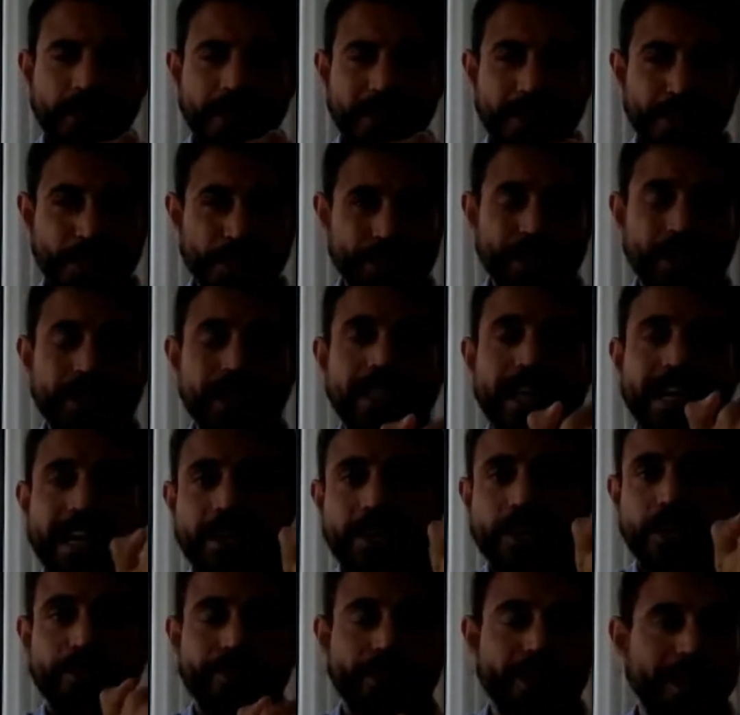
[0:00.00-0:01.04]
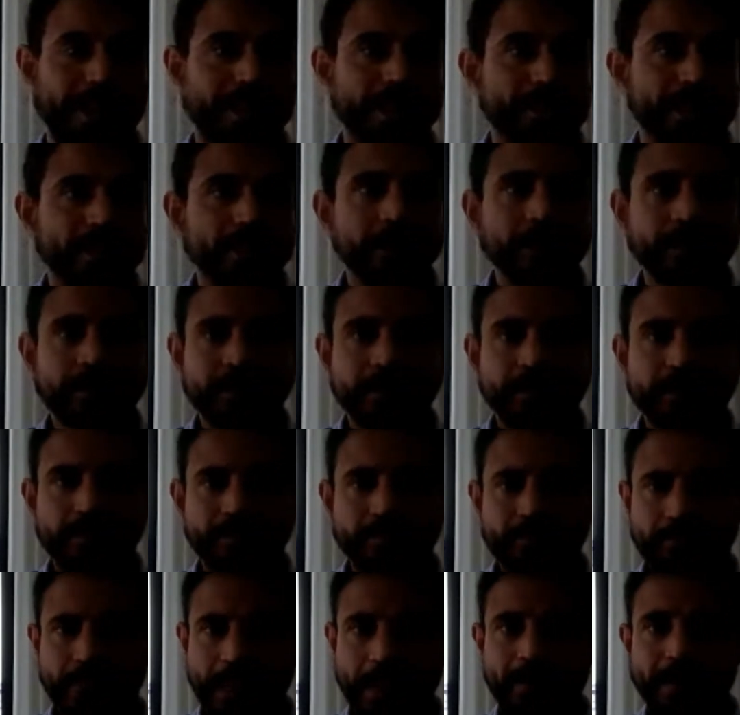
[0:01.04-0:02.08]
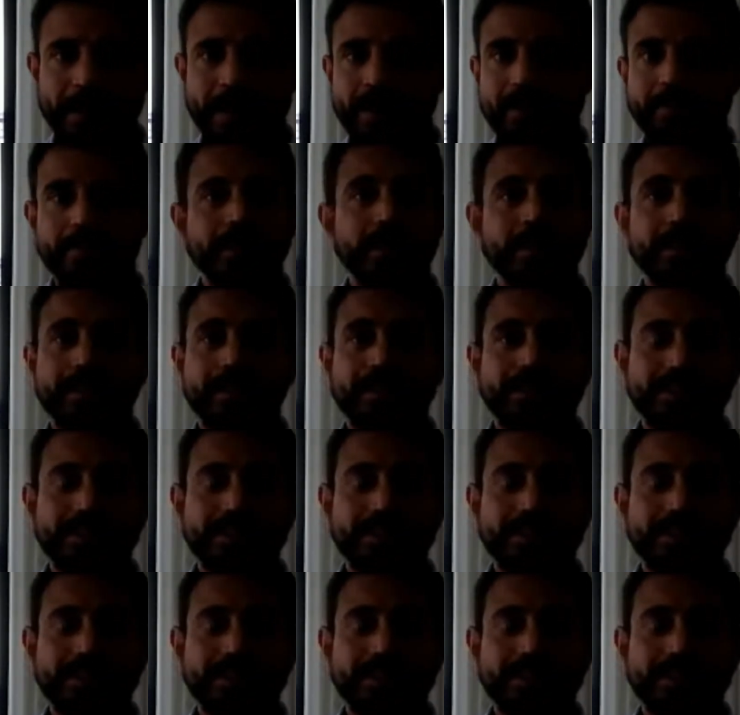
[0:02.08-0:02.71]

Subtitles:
There's a layer of things. Maybe,